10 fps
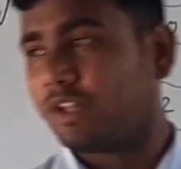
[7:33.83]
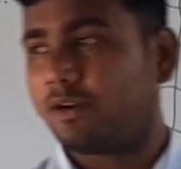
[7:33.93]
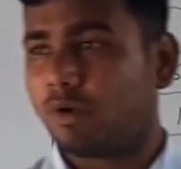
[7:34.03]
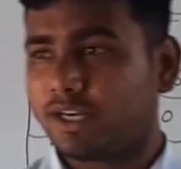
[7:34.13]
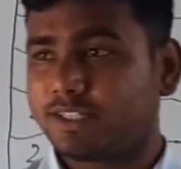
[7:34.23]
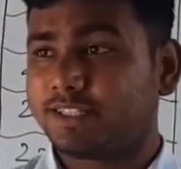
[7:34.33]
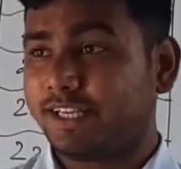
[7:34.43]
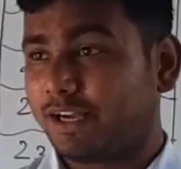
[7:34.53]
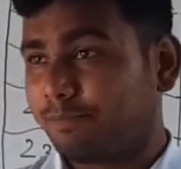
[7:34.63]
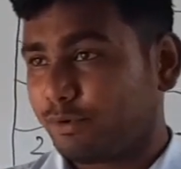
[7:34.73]
Then what is
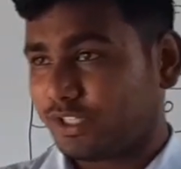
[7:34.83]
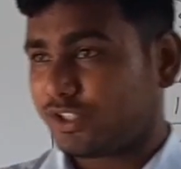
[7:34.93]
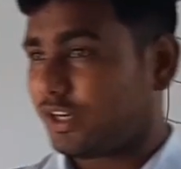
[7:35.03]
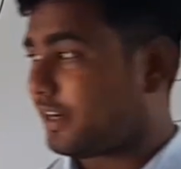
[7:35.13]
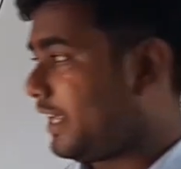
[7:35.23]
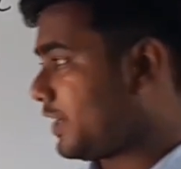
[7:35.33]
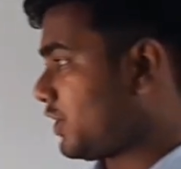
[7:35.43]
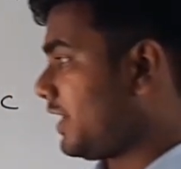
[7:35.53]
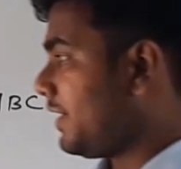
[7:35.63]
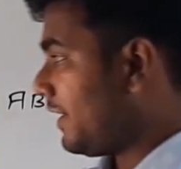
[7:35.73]
decomposition
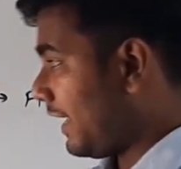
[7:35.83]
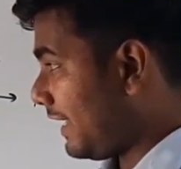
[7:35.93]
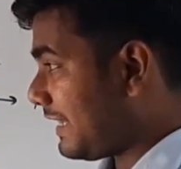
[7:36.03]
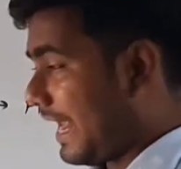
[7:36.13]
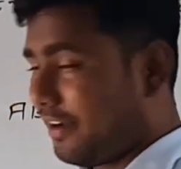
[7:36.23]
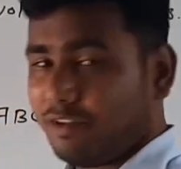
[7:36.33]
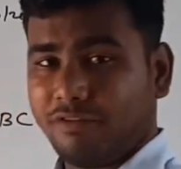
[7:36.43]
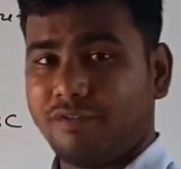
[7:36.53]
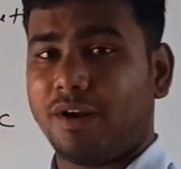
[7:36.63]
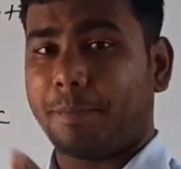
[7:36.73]
reaction? In
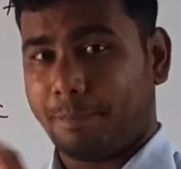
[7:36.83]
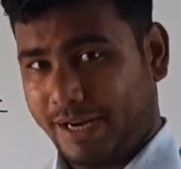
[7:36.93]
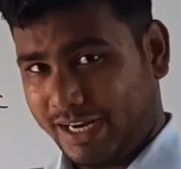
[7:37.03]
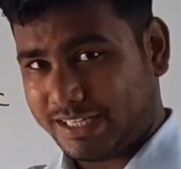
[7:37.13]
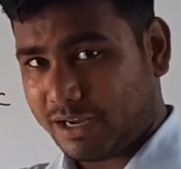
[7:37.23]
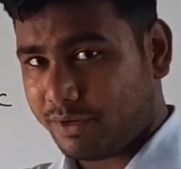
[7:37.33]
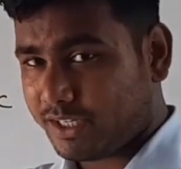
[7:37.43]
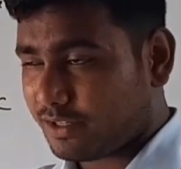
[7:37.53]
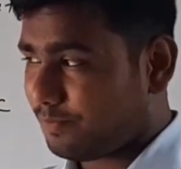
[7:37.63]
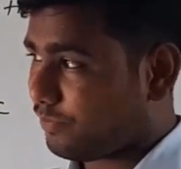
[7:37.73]
that we will break down
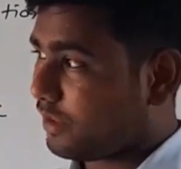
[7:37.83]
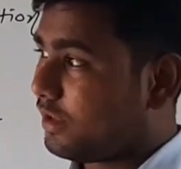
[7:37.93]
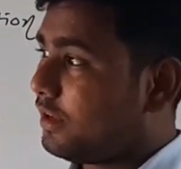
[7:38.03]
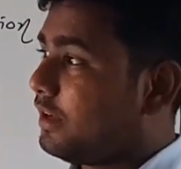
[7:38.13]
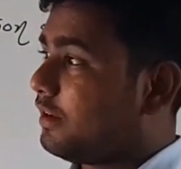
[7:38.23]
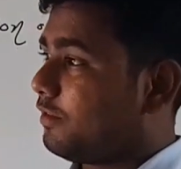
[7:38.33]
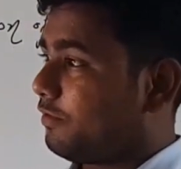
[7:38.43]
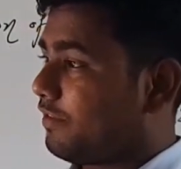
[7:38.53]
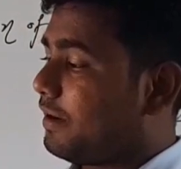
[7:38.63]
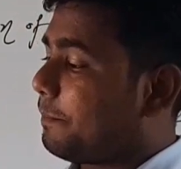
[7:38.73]
it,
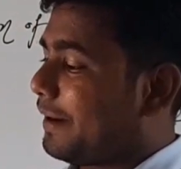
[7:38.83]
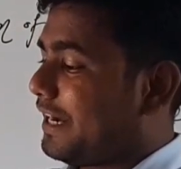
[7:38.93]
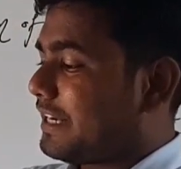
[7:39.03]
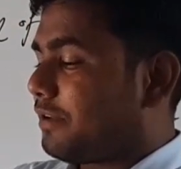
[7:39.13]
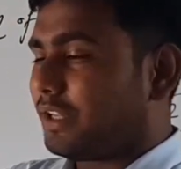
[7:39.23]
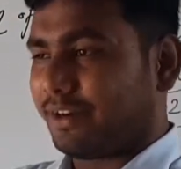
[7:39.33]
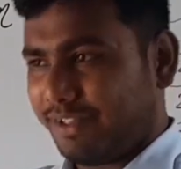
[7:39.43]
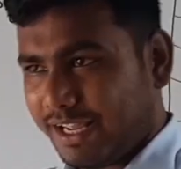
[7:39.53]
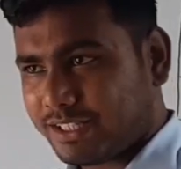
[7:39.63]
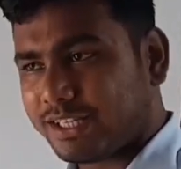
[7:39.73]
we will break down the
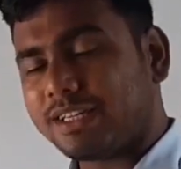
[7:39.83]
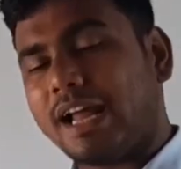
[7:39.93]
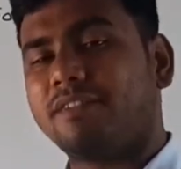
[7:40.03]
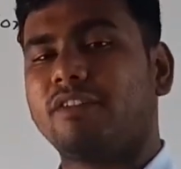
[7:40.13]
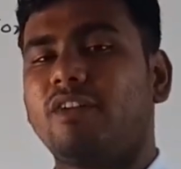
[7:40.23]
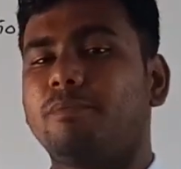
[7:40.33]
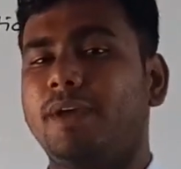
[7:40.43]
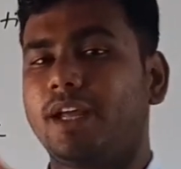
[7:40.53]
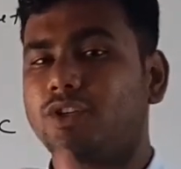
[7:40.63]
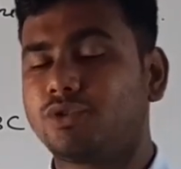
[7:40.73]
reactant and we will
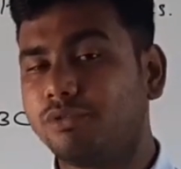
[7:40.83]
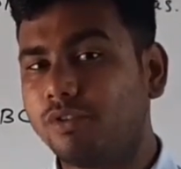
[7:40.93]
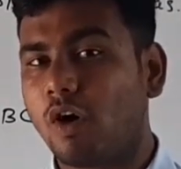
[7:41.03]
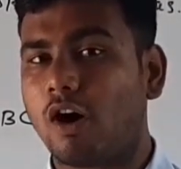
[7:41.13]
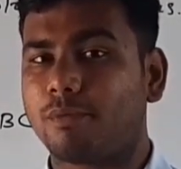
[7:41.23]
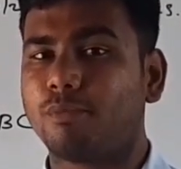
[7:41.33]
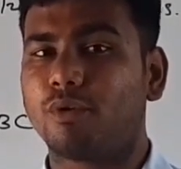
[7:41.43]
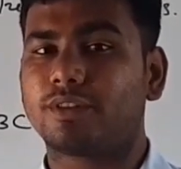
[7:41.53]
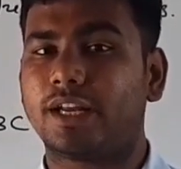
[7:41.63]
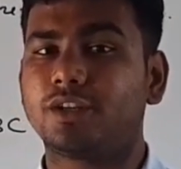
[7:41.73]
make two or
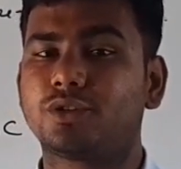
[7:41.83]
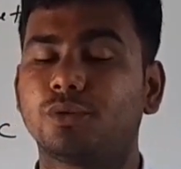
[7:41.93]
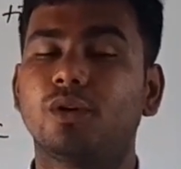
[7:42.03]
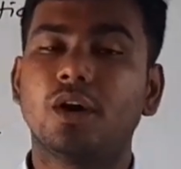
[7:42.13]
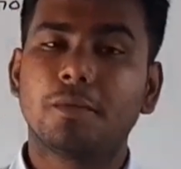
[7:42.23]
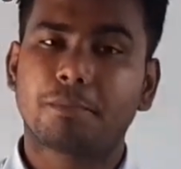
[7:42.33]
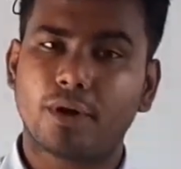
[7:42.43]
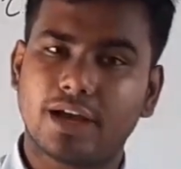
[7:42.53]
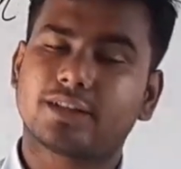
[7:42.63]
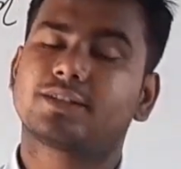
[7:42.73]
more than two
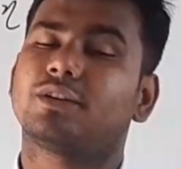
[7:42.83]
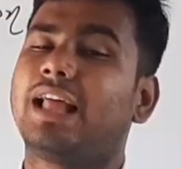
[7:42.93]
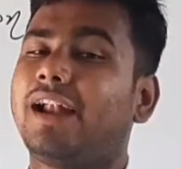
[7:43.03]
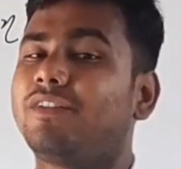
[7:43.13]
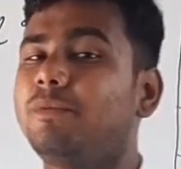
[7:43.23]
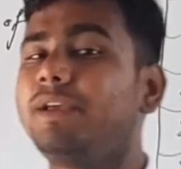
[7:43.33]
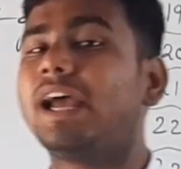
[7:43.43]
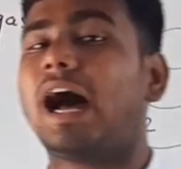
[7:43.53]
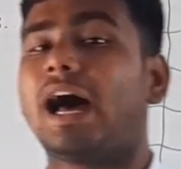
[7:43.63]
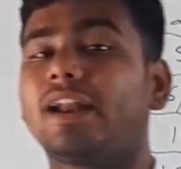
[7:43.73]
products, so that will
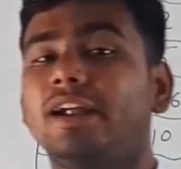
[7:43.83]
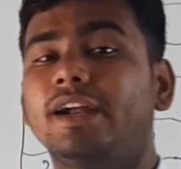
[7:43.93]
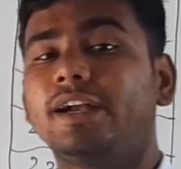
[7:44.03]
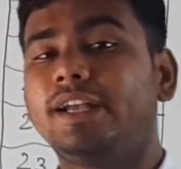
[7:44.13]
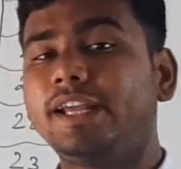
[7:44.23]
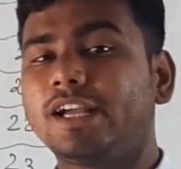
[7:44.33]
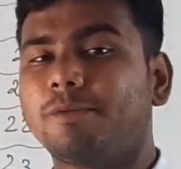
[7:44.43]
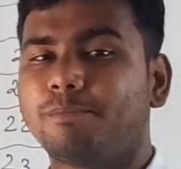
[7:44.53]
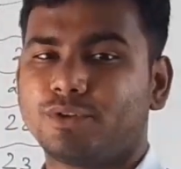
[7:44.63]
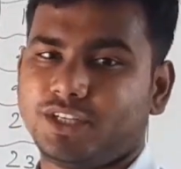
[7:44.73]
be our
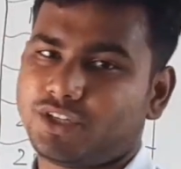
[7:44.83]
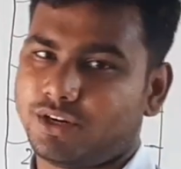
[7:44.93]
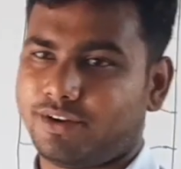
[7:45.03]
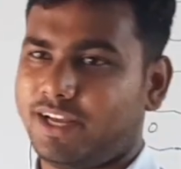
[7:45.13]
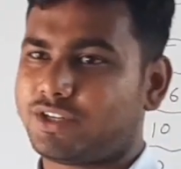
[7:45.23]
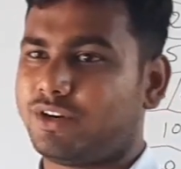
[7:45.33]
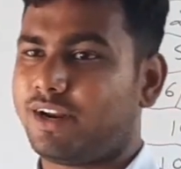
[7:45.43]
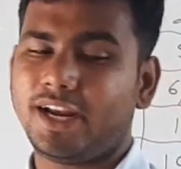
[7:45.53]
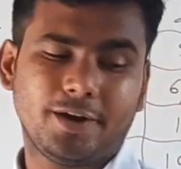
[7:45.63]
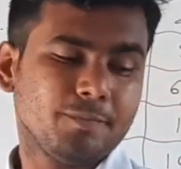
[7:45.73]
decomposition reaction,
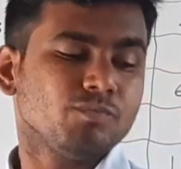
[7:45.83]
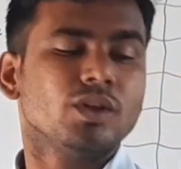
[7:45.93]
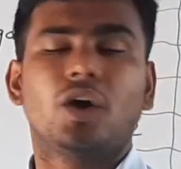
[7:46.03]
right?